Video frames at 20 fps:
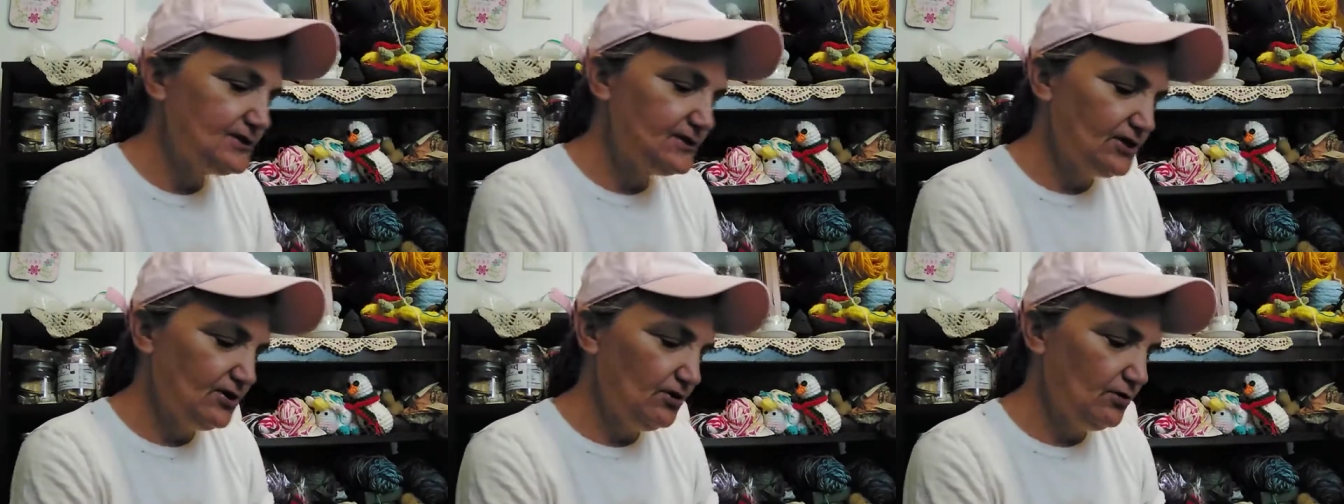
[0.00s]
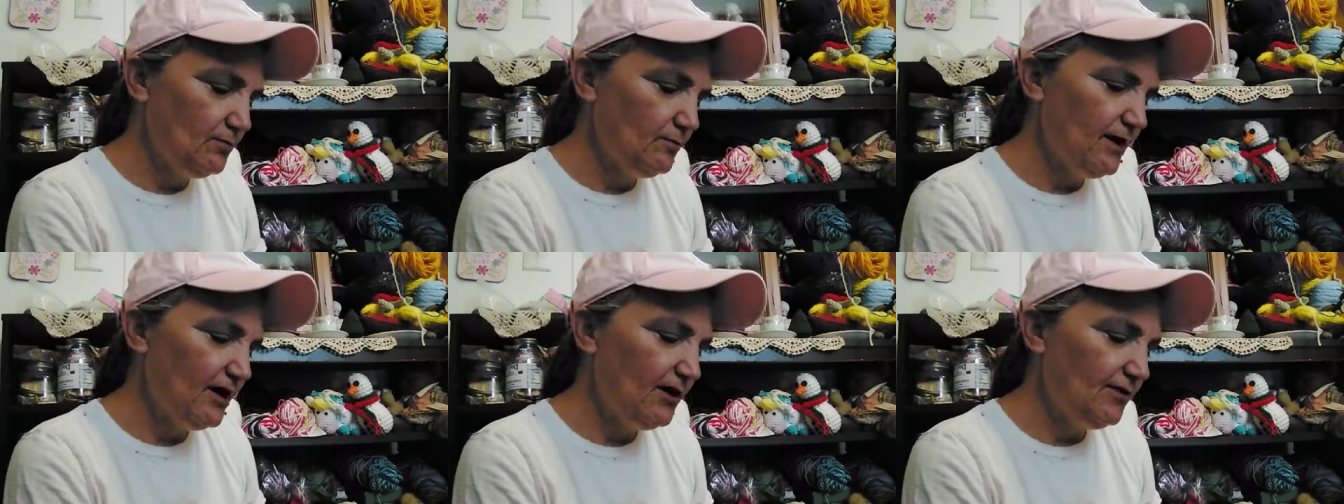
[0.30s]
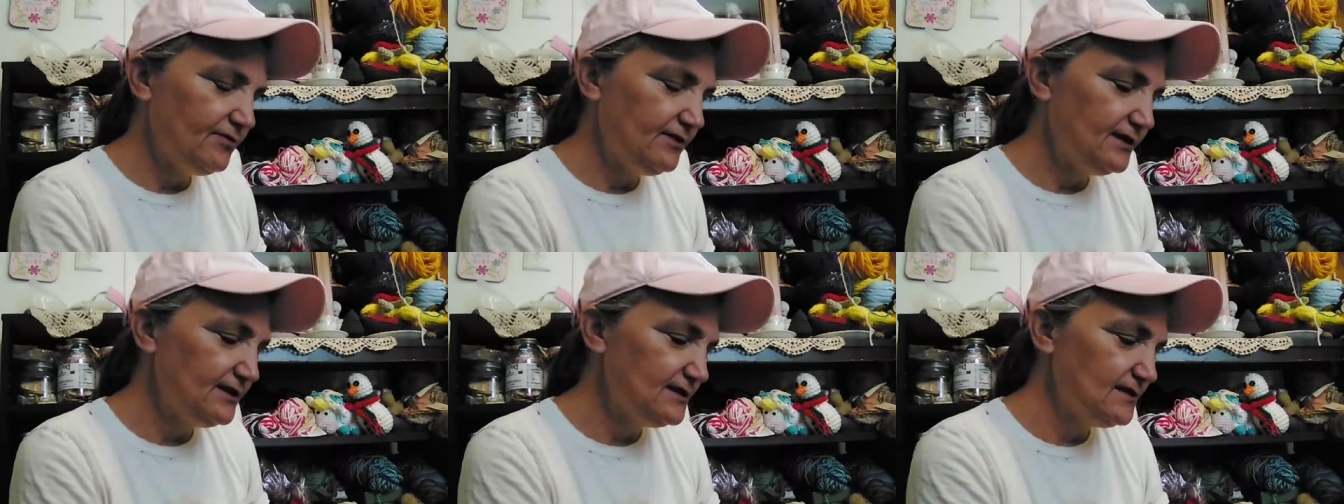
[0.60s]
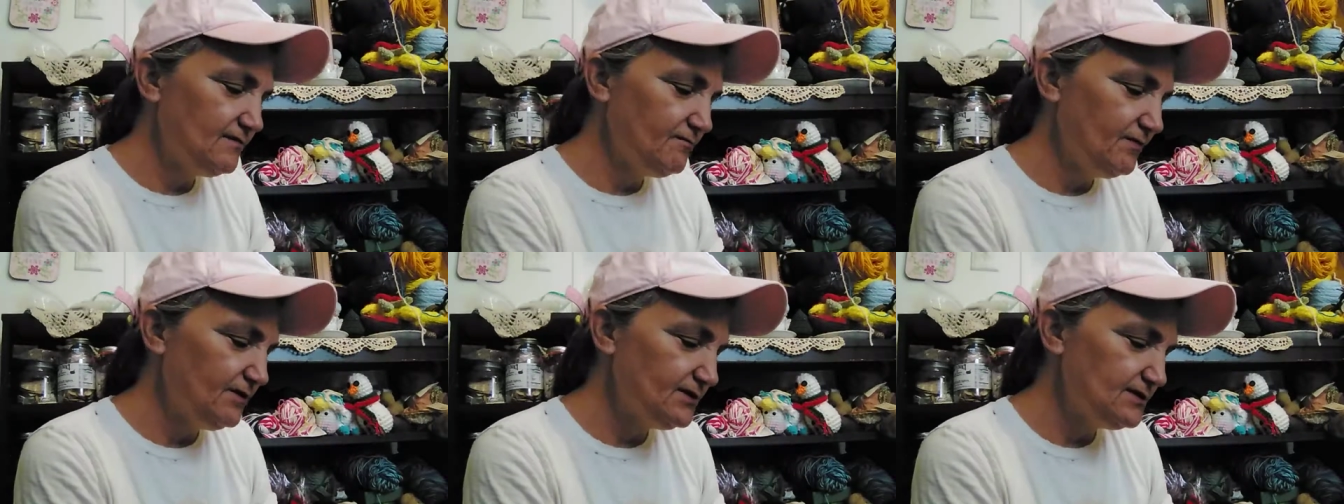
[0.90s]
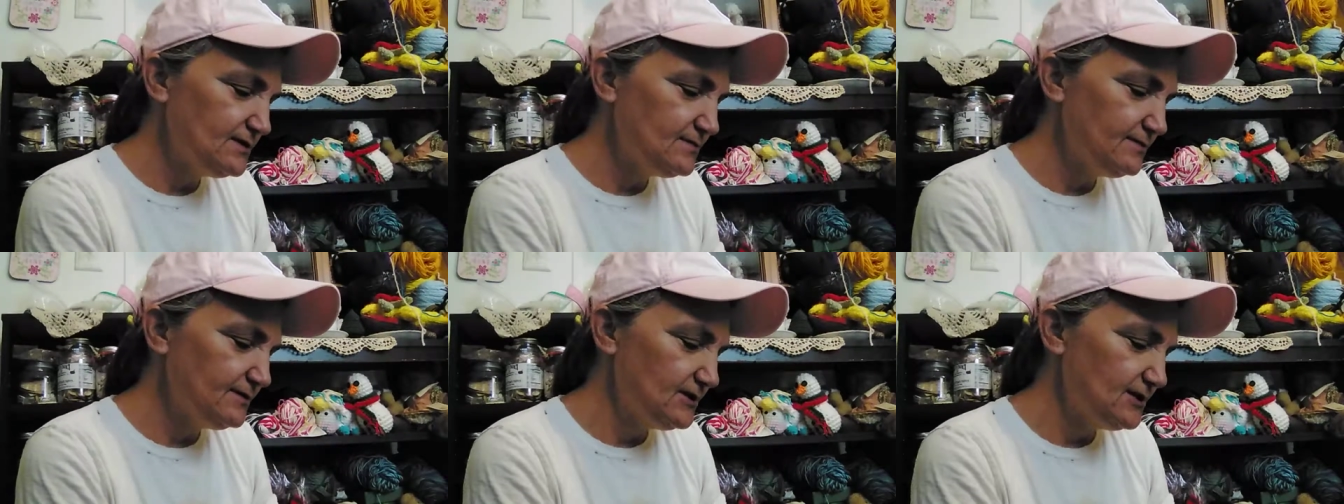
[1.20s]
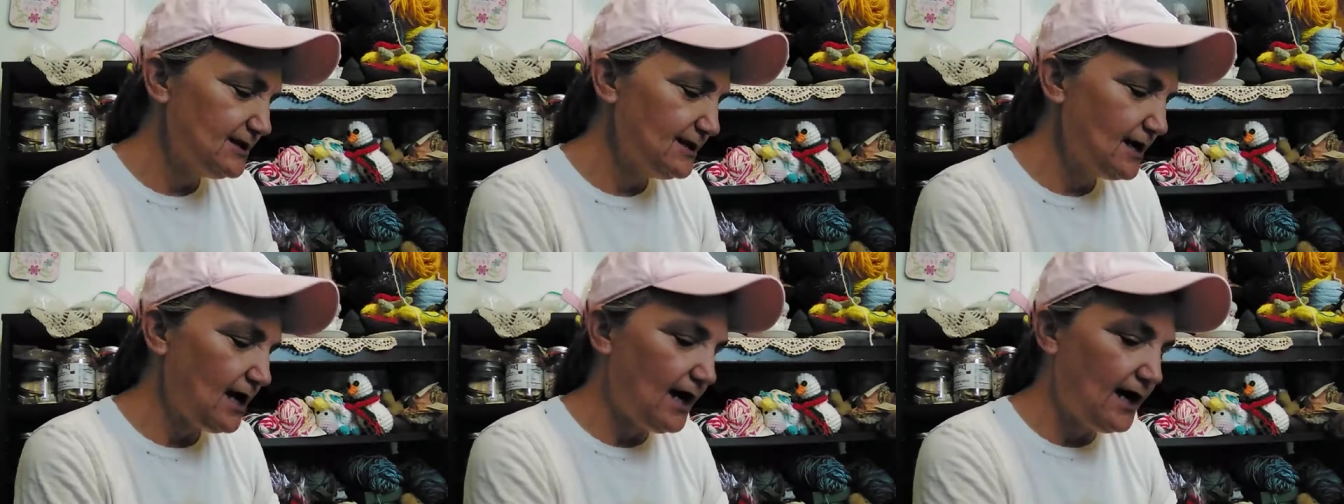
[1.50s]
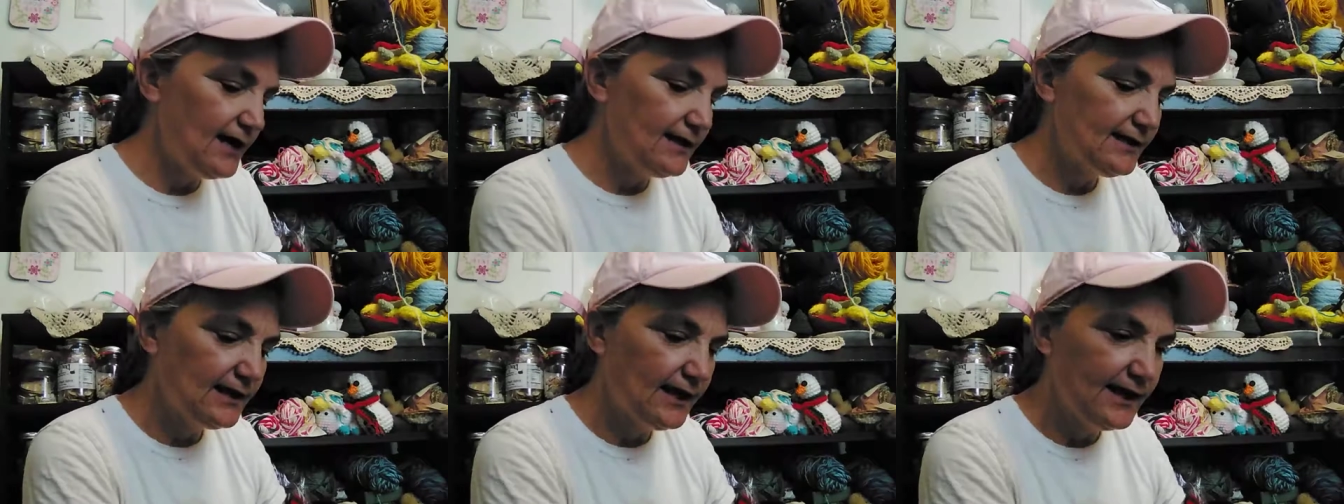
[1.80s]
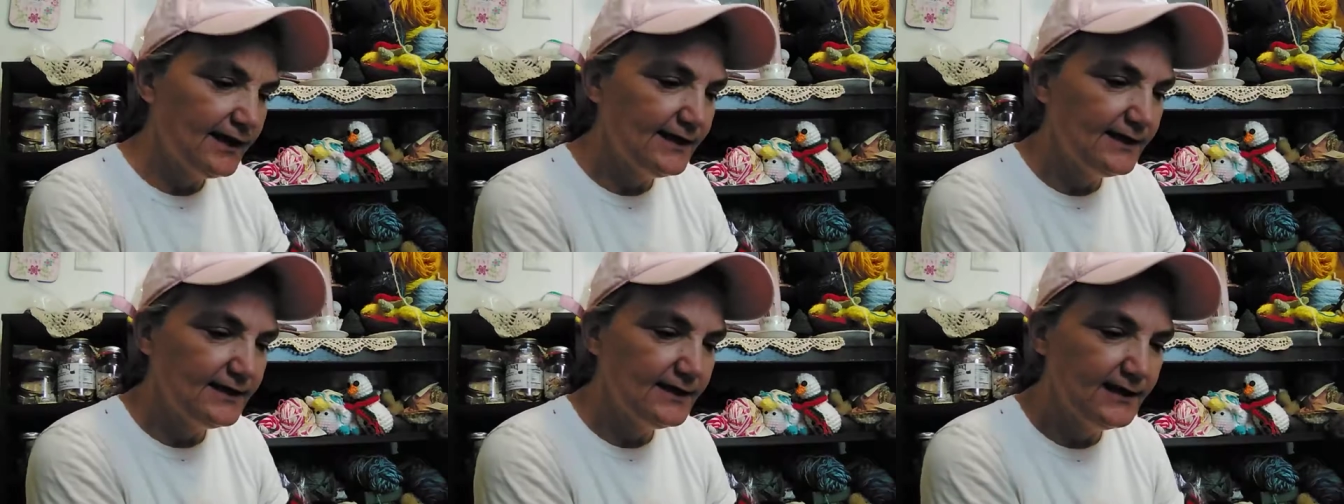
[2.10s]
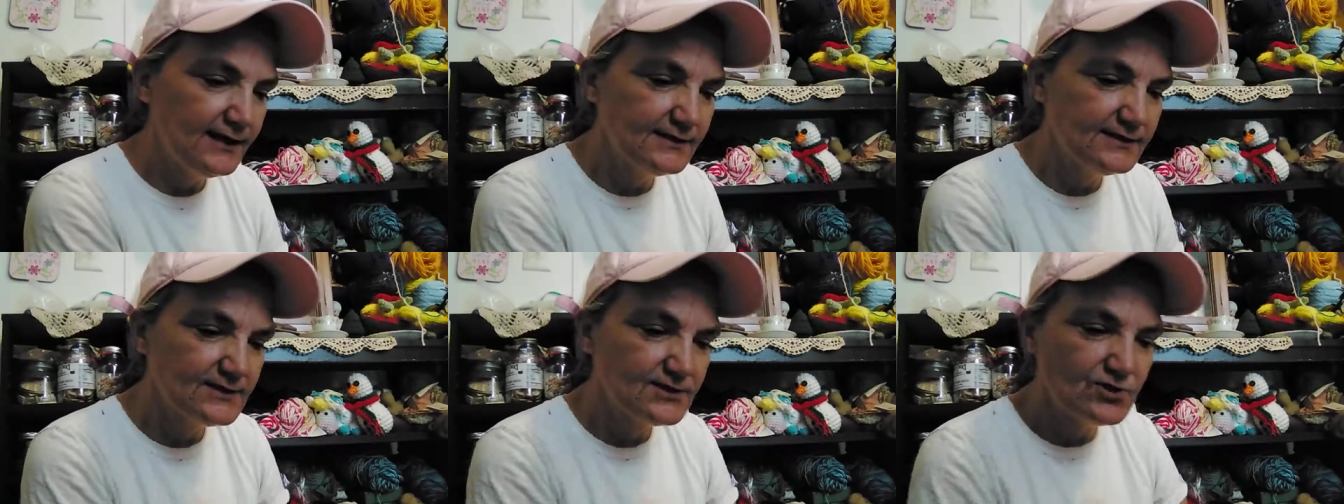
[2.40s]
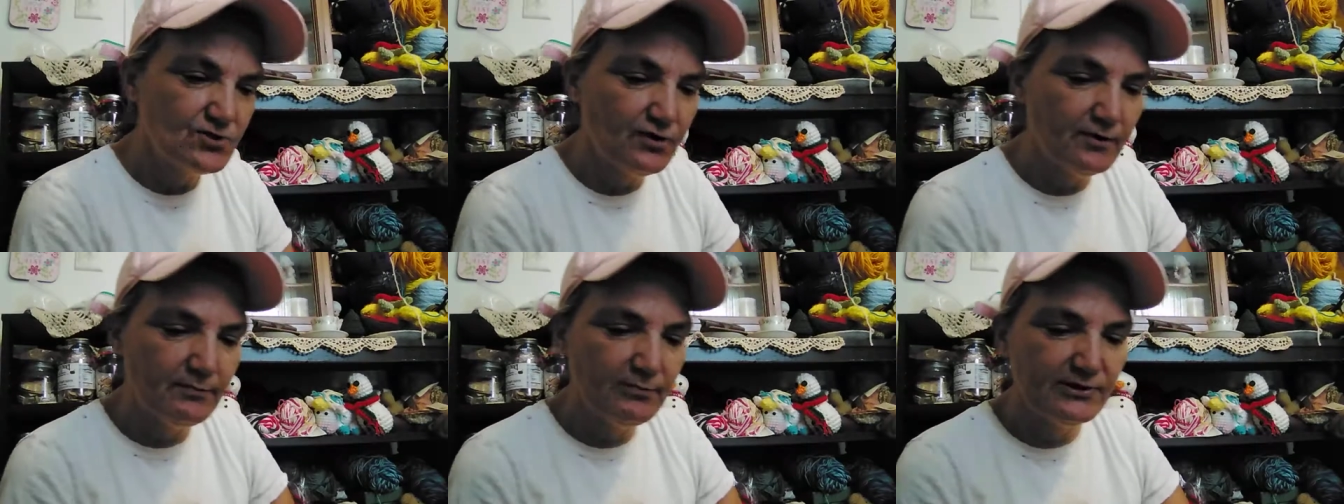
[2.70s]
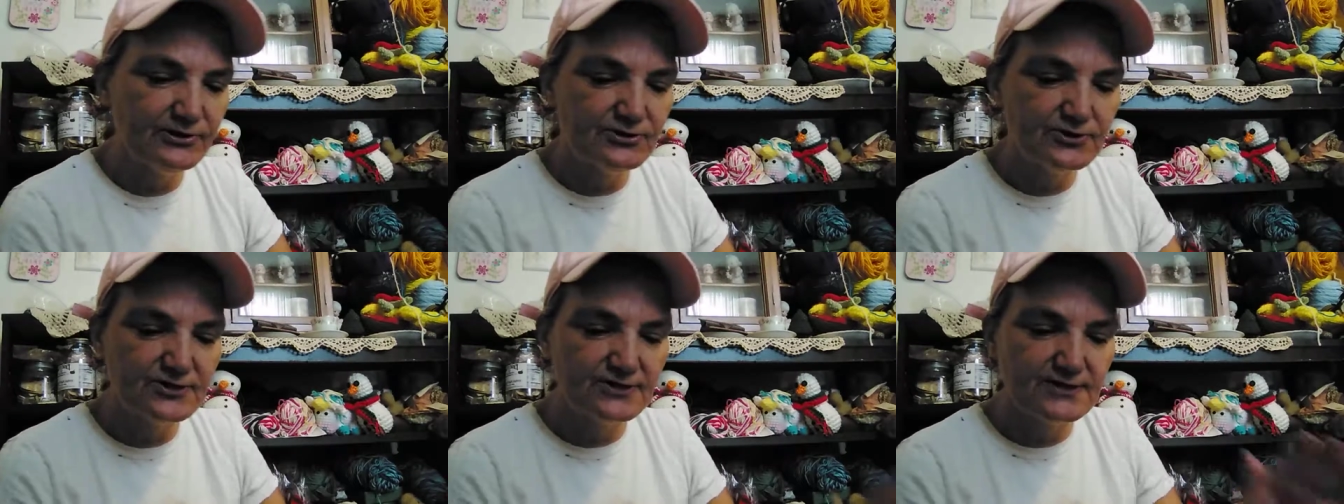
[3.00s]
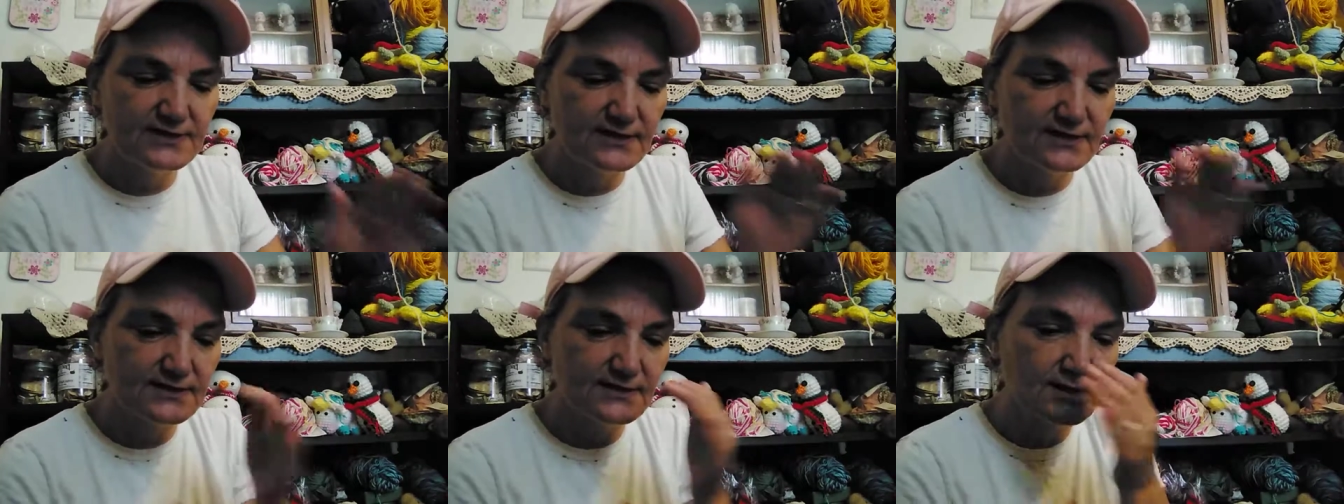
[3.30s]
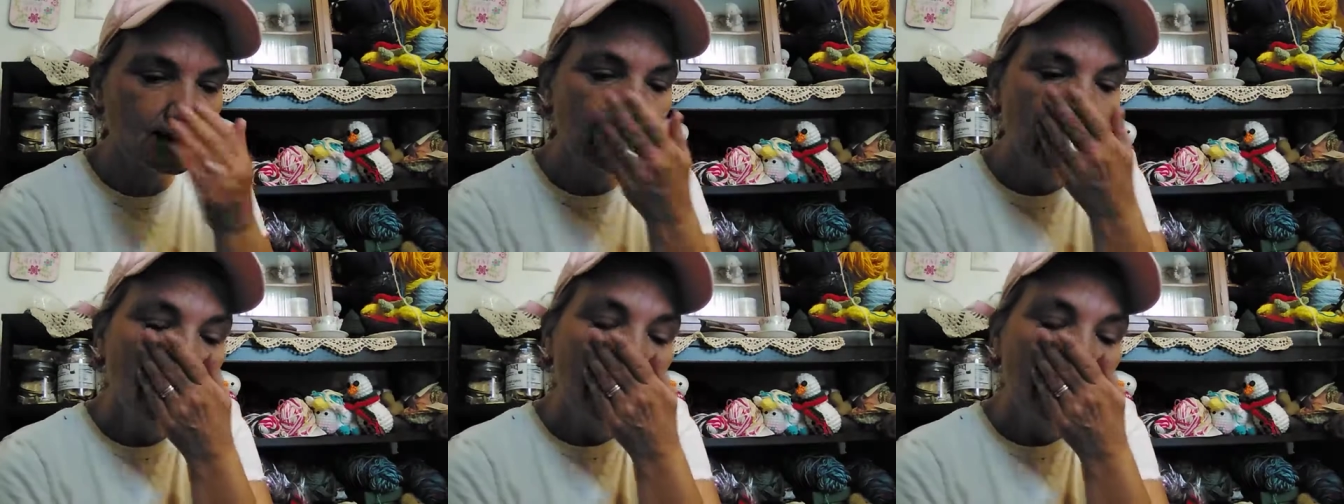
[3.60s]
to you about the difference between online and in-store purchases.